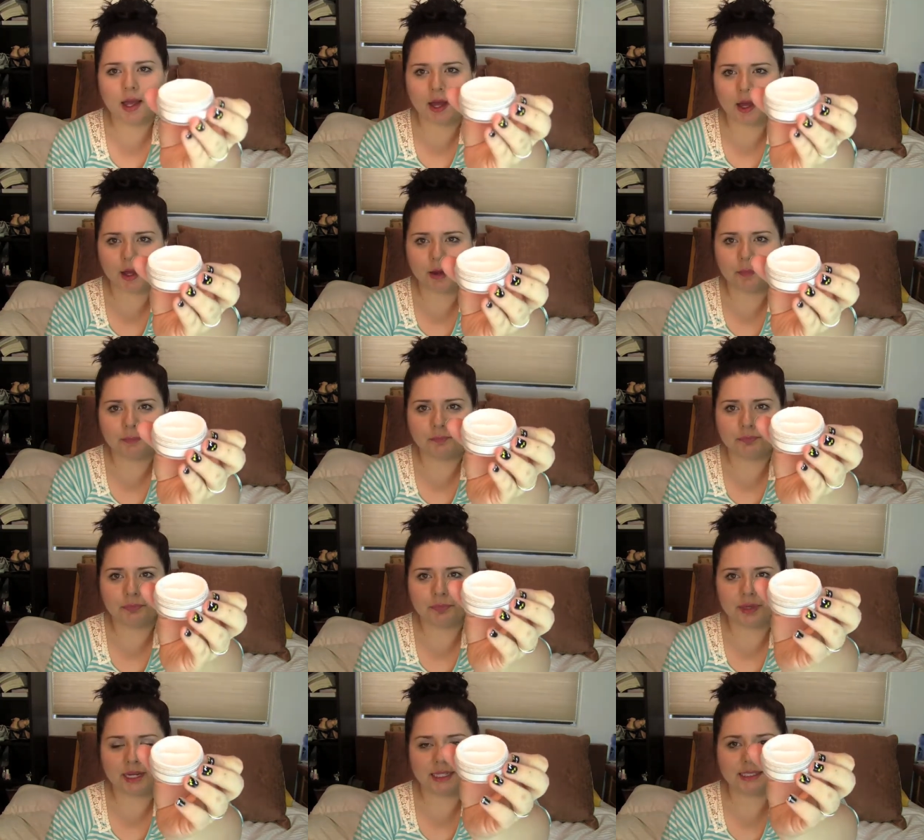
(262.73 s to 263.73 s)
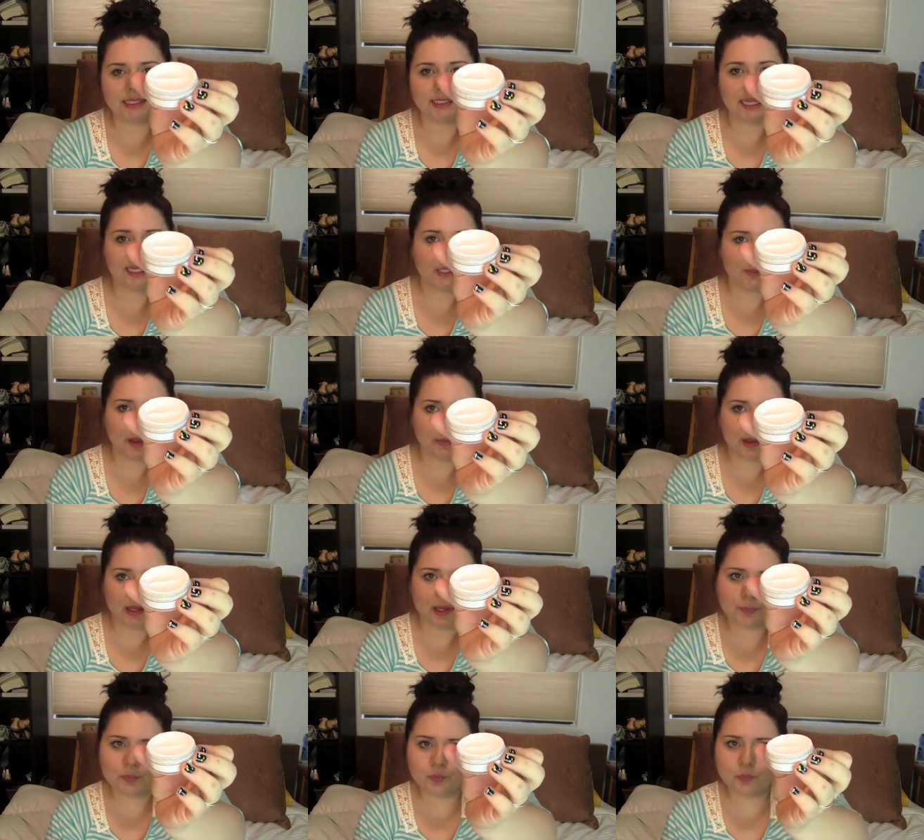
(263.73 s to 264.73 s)
Um, but it sets my
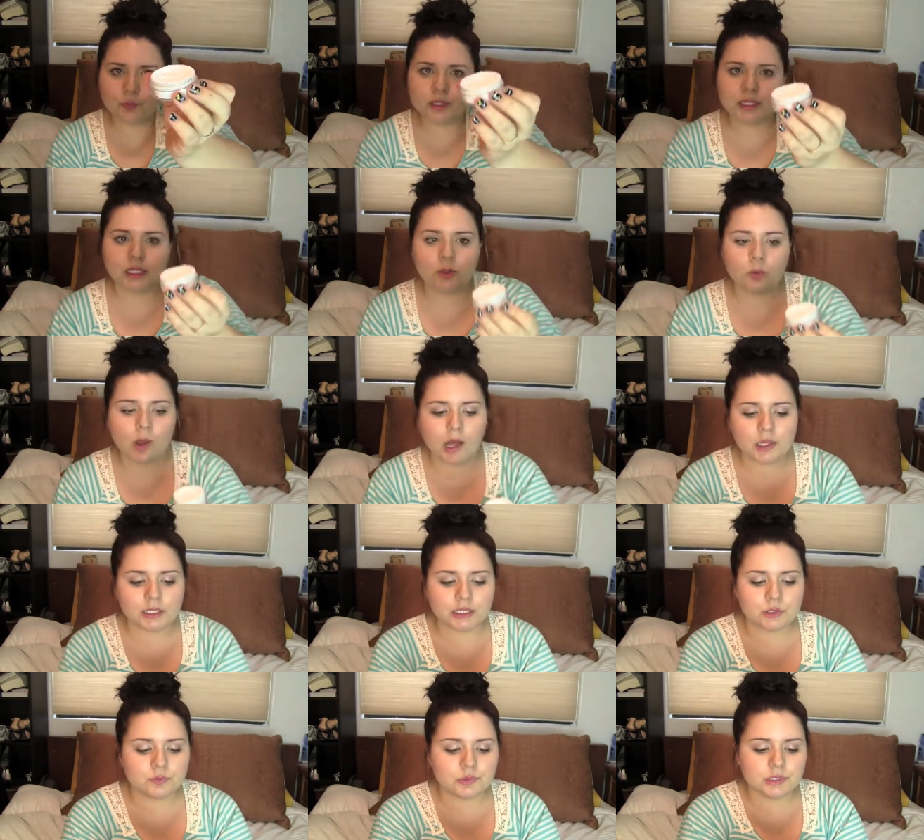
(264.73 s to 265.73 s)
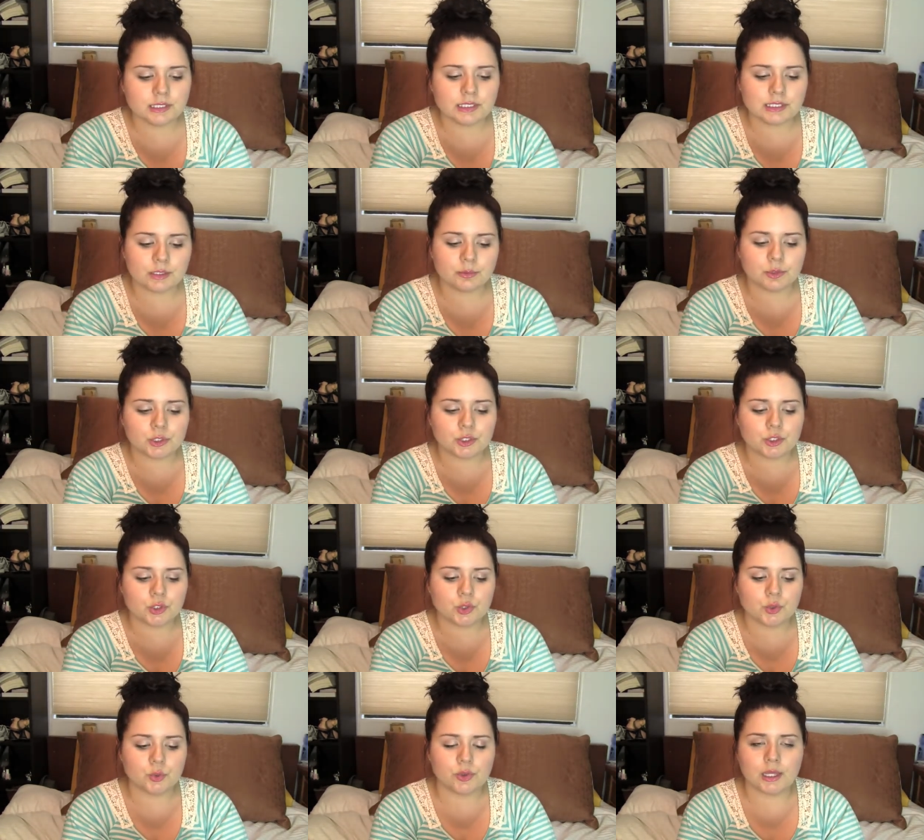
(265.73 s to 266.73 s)
makeup really well. It's really similar
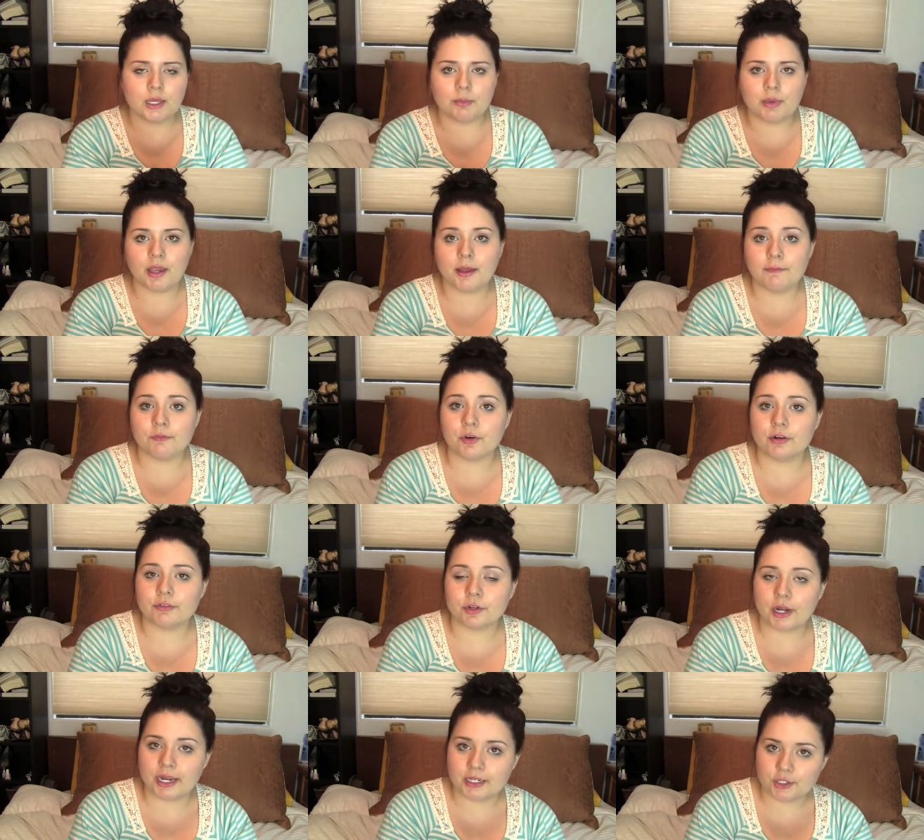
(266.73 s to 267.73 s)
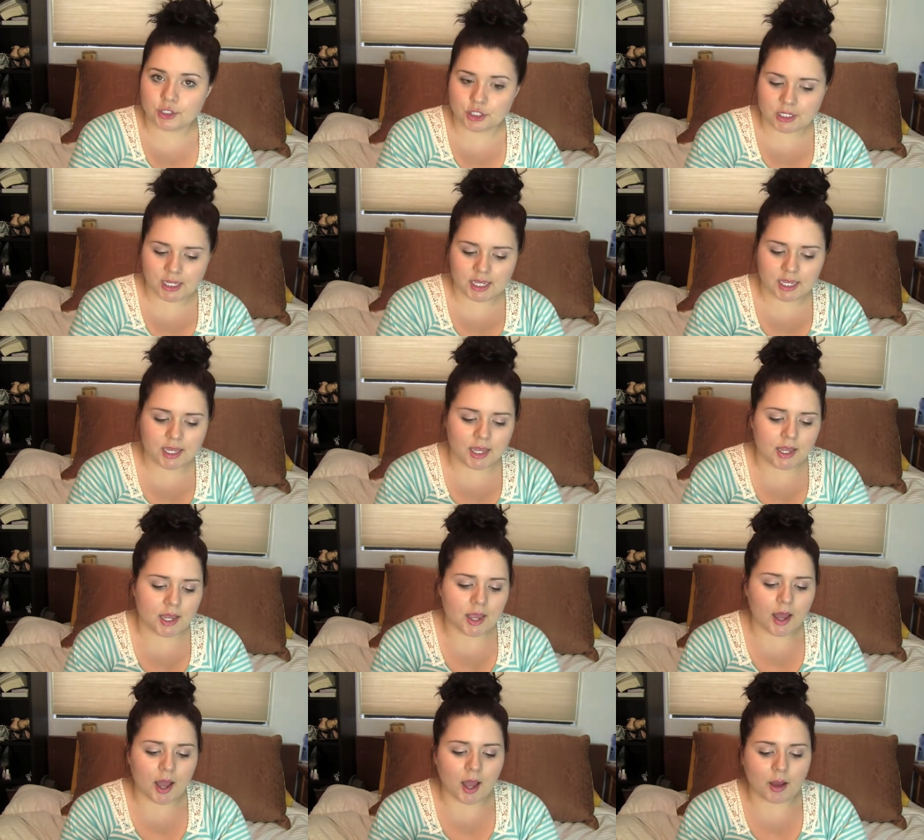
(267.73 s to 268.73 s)
to the Makeup Forever HD.
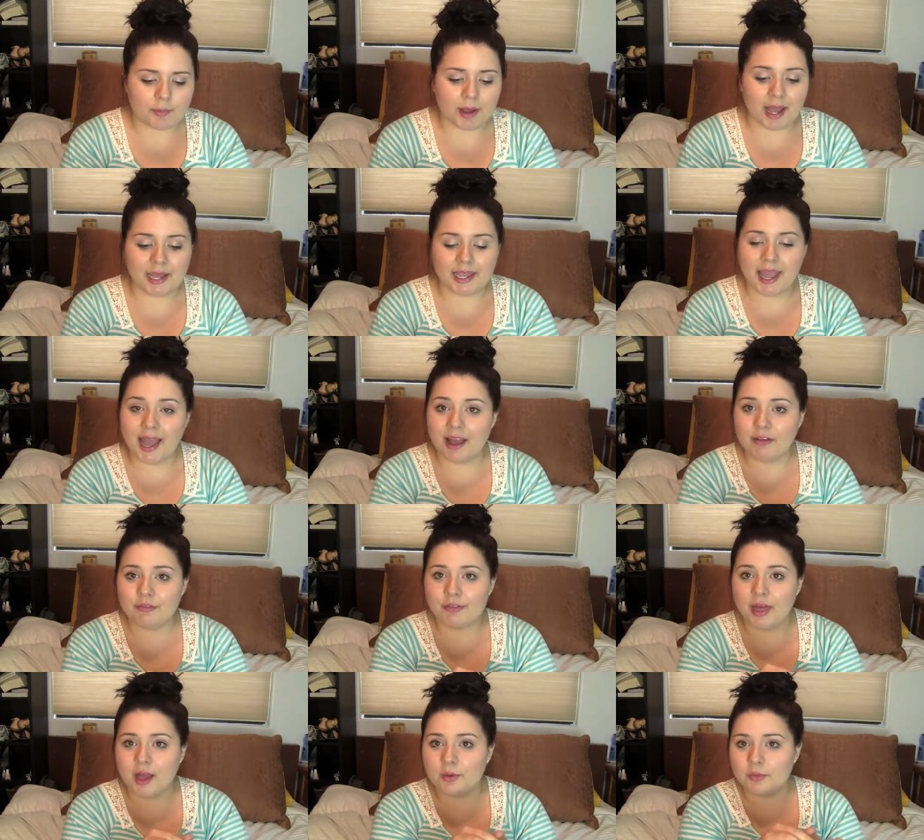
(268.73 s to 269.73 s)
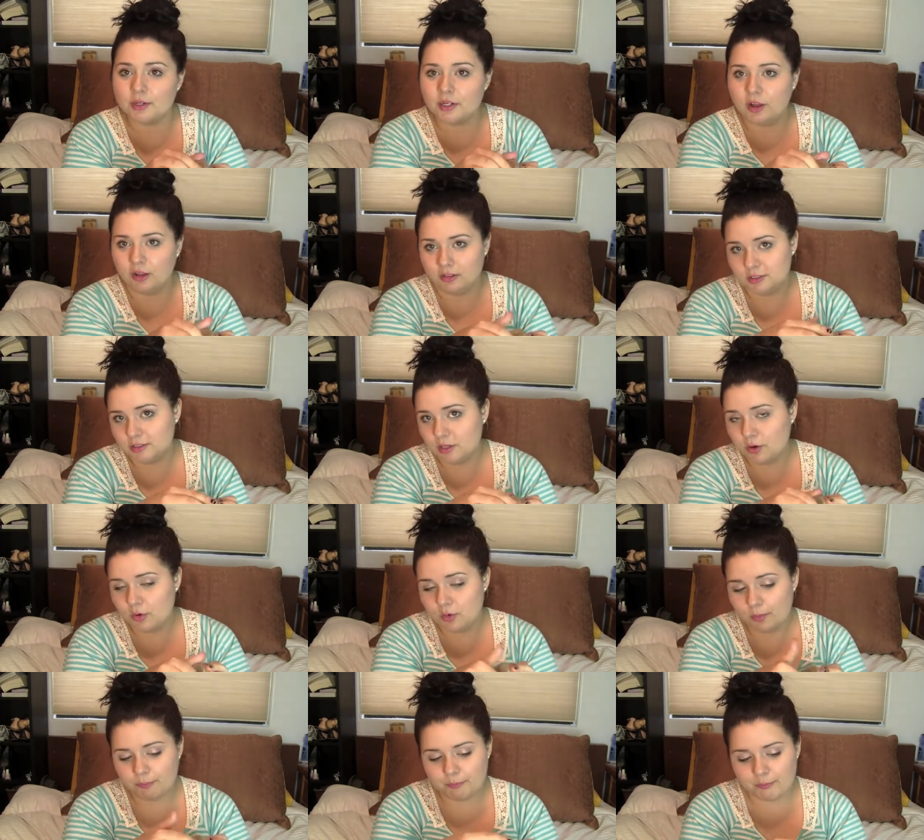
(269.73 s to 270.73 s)
Um, I have that one
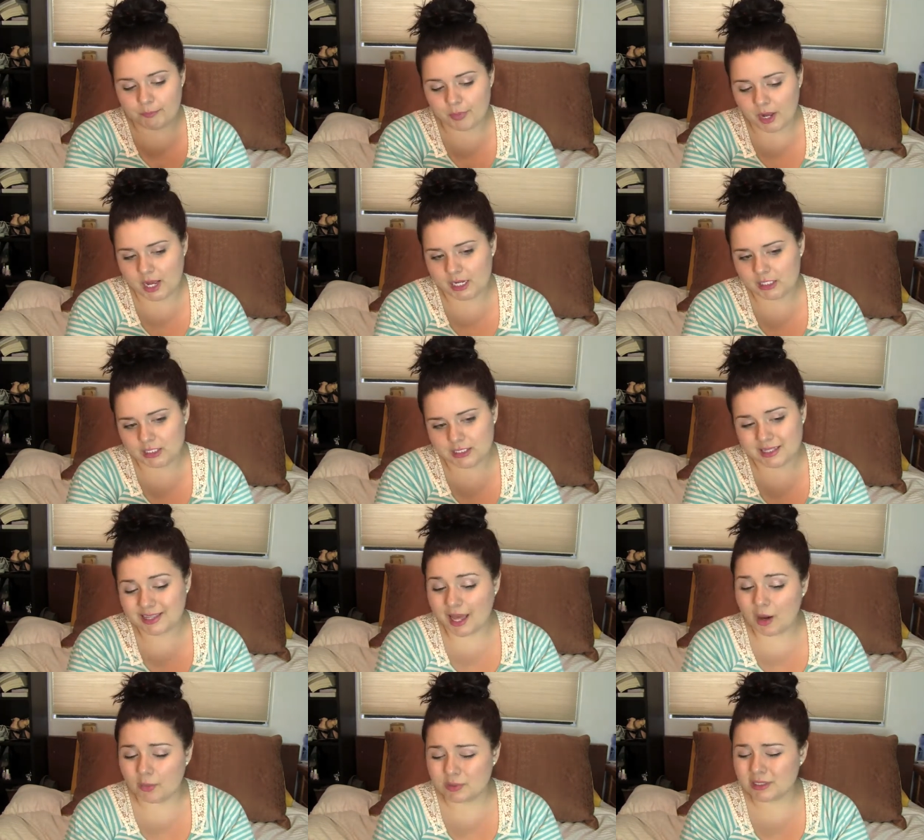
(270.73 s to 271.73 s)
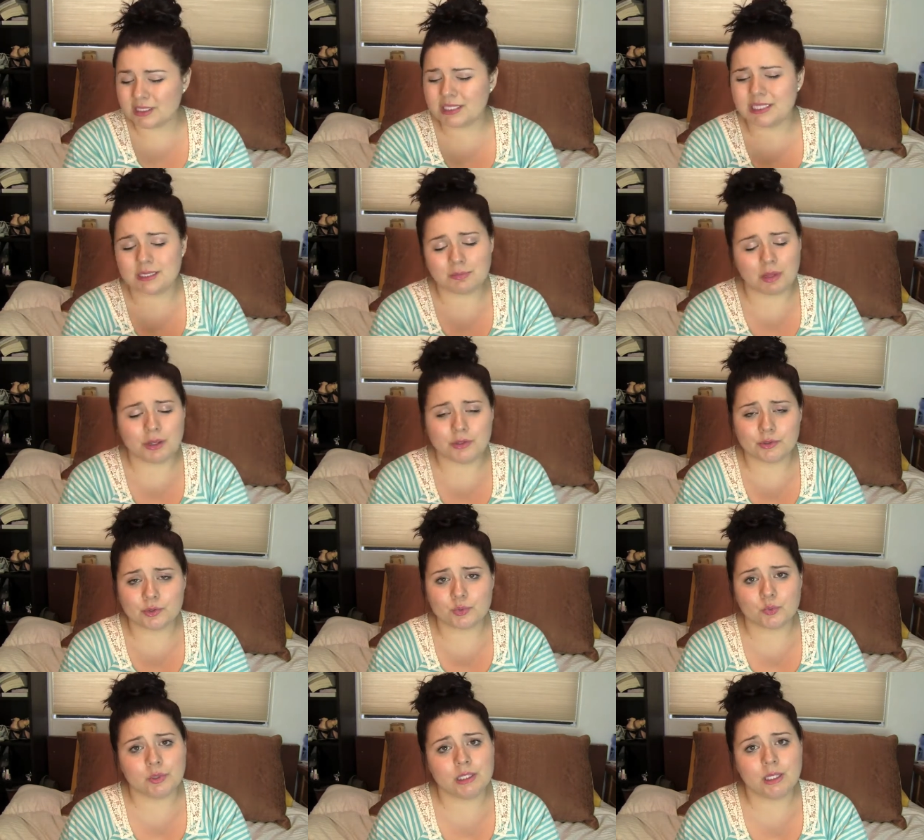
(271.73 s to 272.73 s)
also, but that one smells
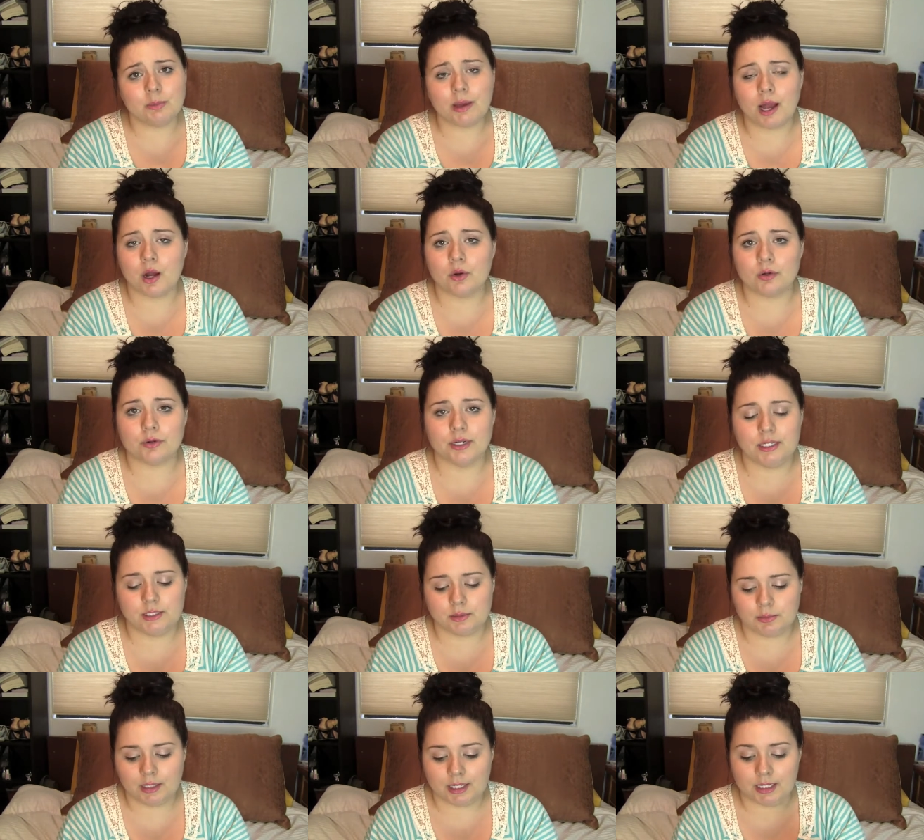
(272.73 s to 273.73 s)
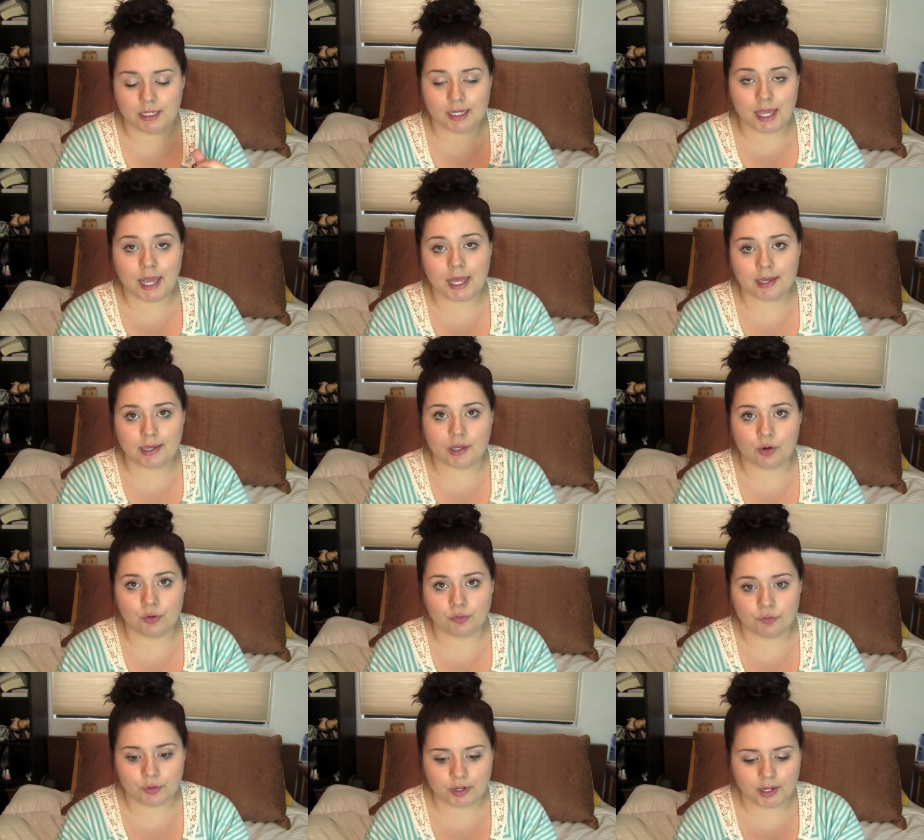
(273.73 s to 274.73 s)
really powdery to me and I can't get
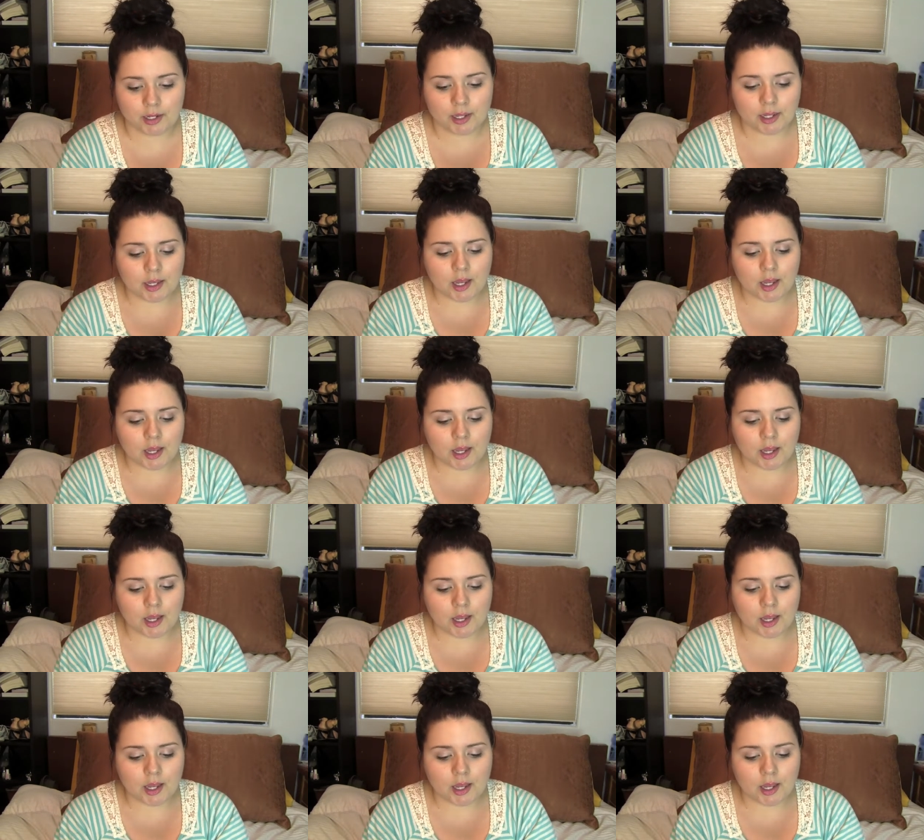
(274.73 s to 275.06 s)
over it.